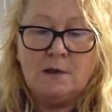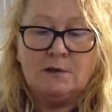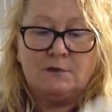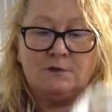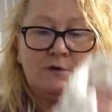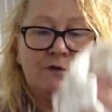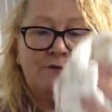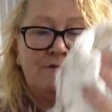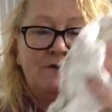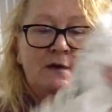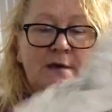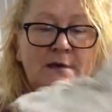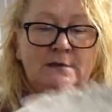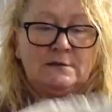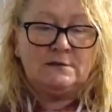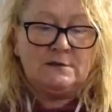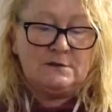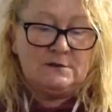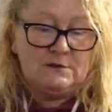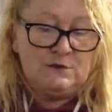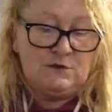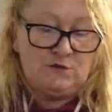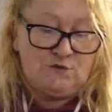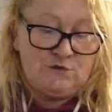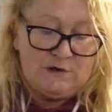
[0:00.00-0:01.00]
So if I
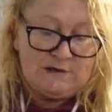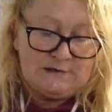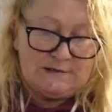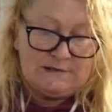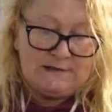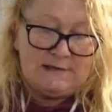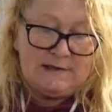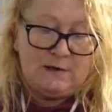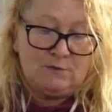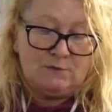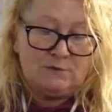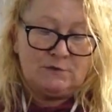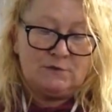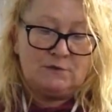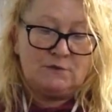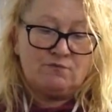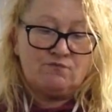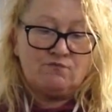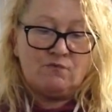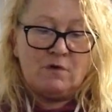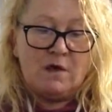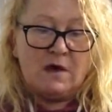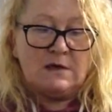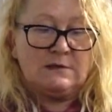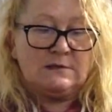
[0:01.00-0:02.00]
turn this dress now to the
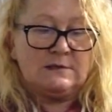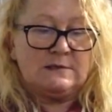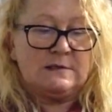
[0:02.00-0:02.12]
right